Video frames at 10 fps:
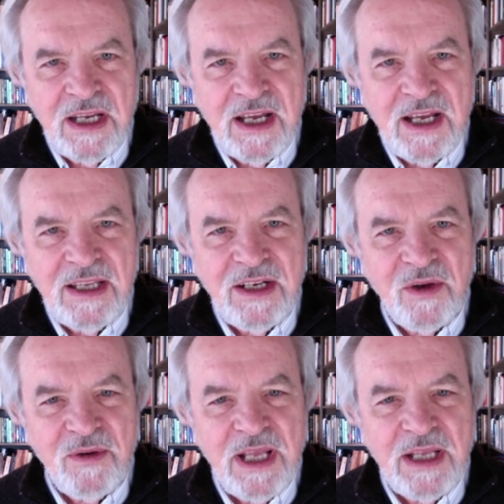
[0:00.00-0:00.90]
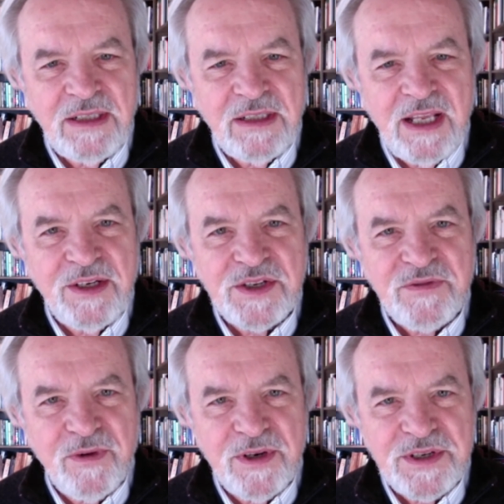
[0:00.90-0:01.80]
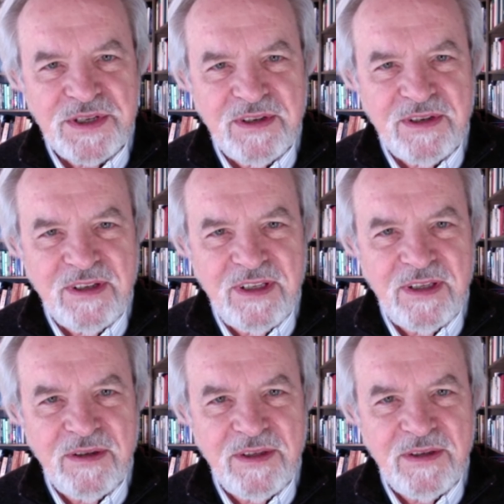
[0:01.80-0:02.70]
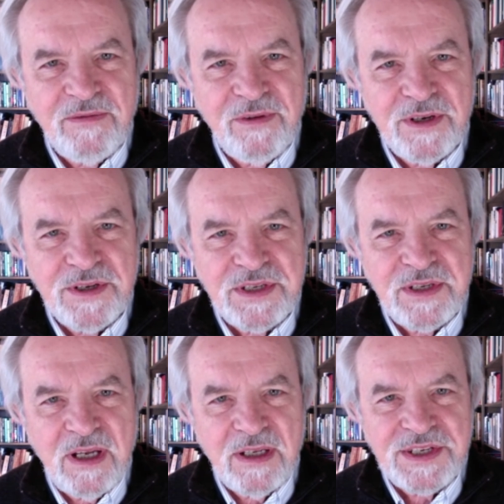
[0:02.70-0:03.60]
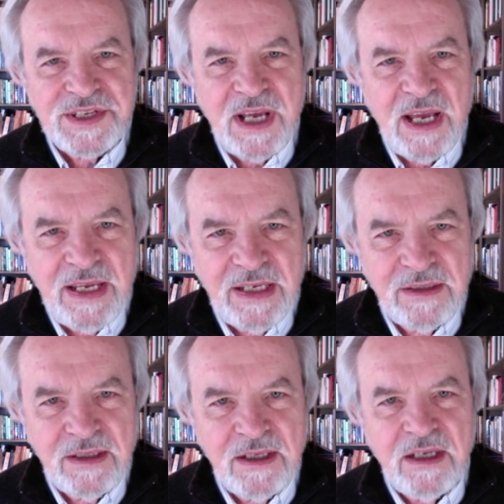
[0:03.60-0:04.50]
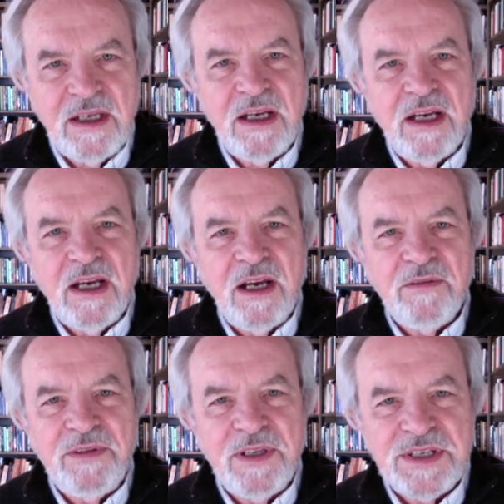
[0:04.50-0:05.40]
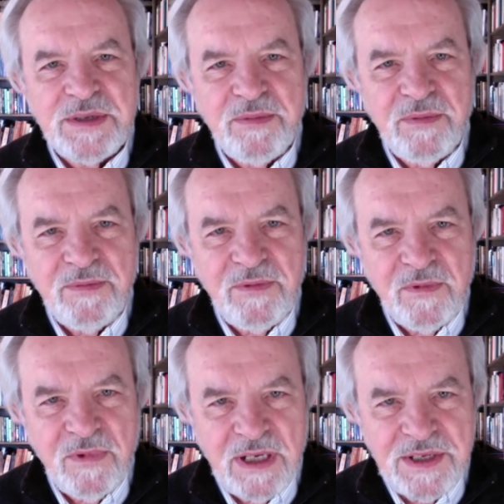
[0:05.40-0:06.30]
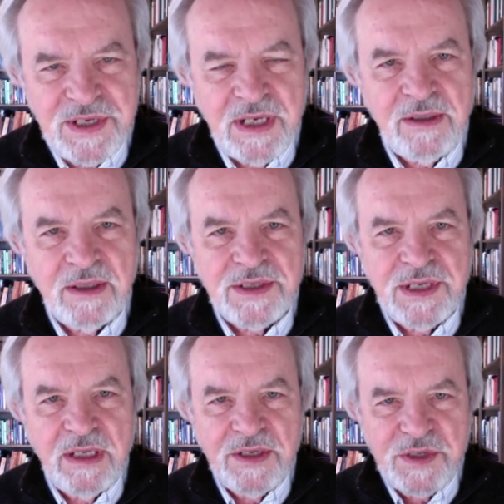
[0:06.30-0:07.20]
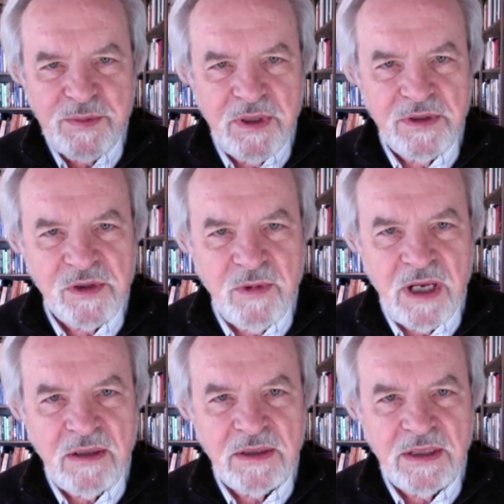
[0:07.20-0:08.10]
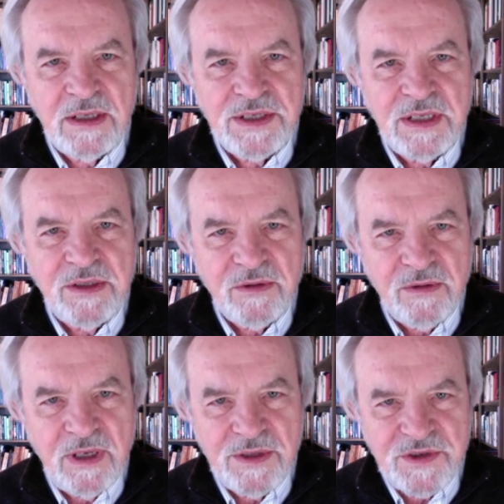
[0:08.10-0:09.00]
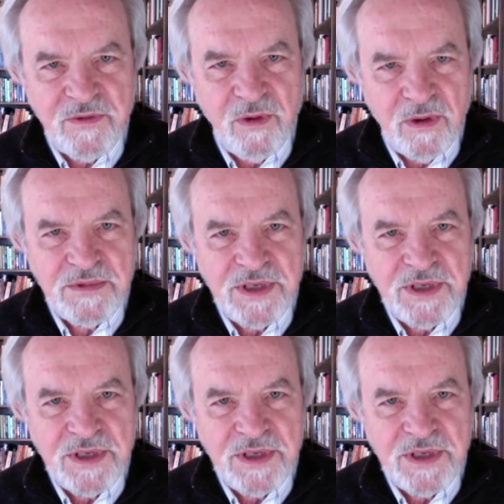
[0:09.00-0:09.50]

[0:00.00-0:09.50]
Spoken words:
and the first sign of his transcendence and his spirituality is he transforms